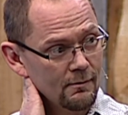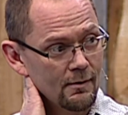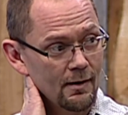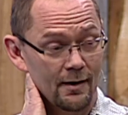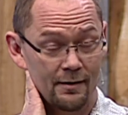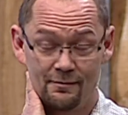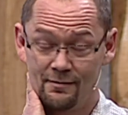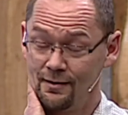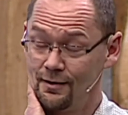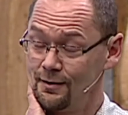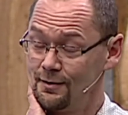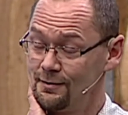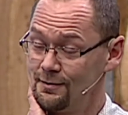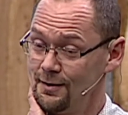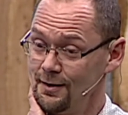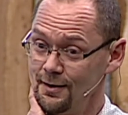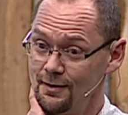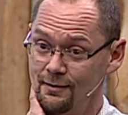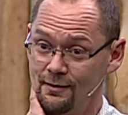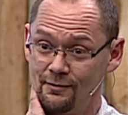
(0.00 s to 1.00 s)
I'm sorry to
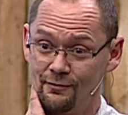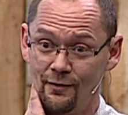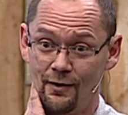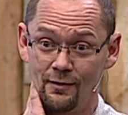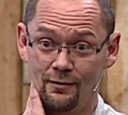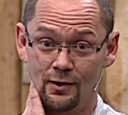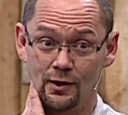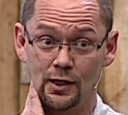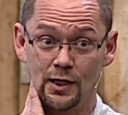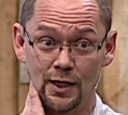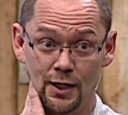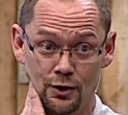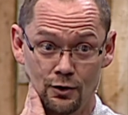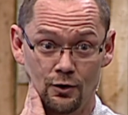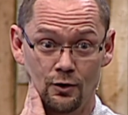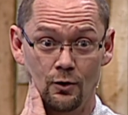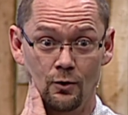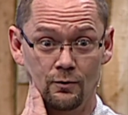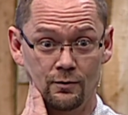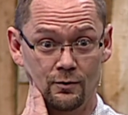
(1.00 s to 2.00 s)
say, as far as a leader
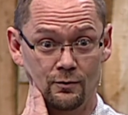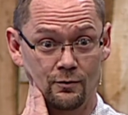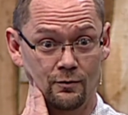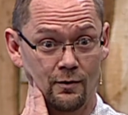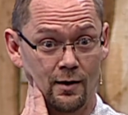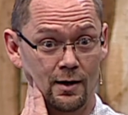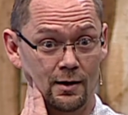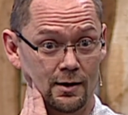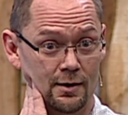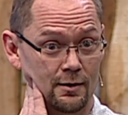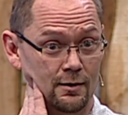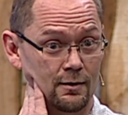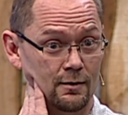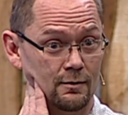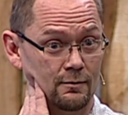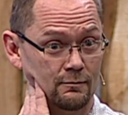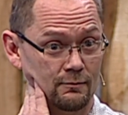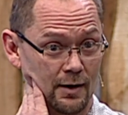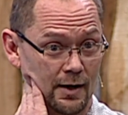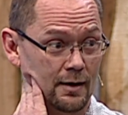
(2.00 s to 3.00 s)
goes, he was a great leader,
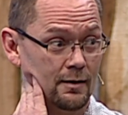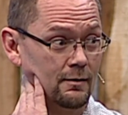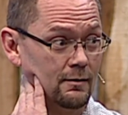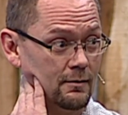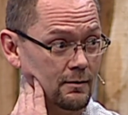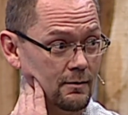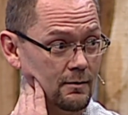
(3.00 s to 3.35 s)
right?